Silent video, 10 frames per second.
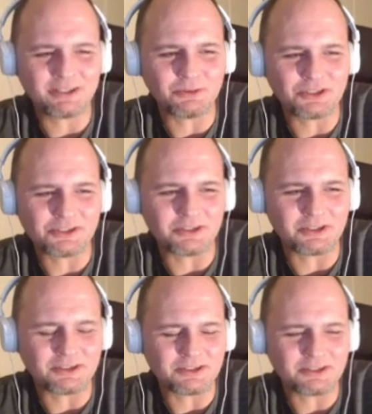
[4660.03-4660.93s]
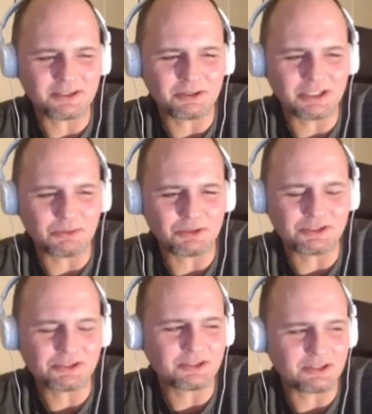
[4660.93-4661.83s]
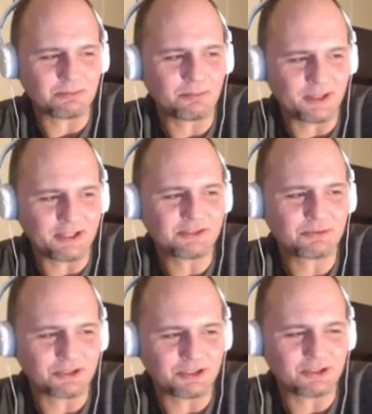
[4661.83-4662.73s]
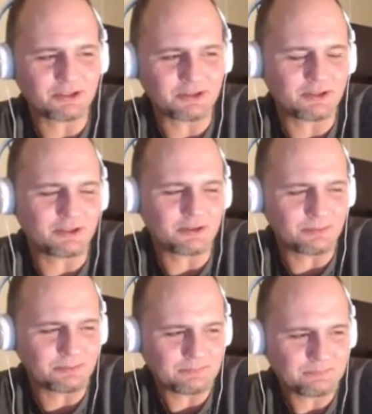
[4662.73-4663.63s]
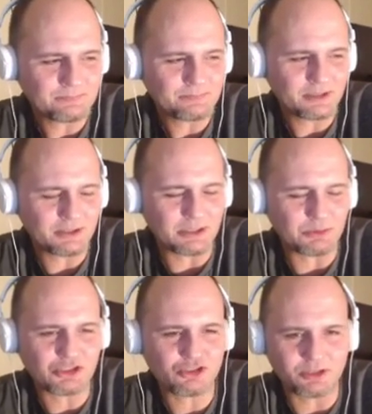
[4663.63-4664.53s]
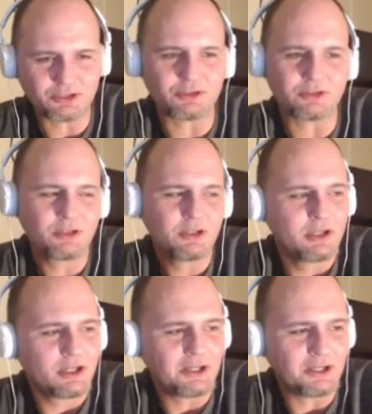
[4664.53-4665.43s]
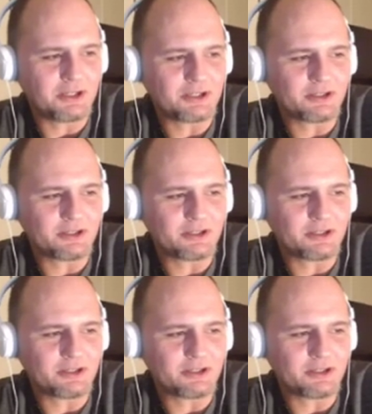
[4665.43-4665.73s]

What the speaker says: It was a place where it was stricter, and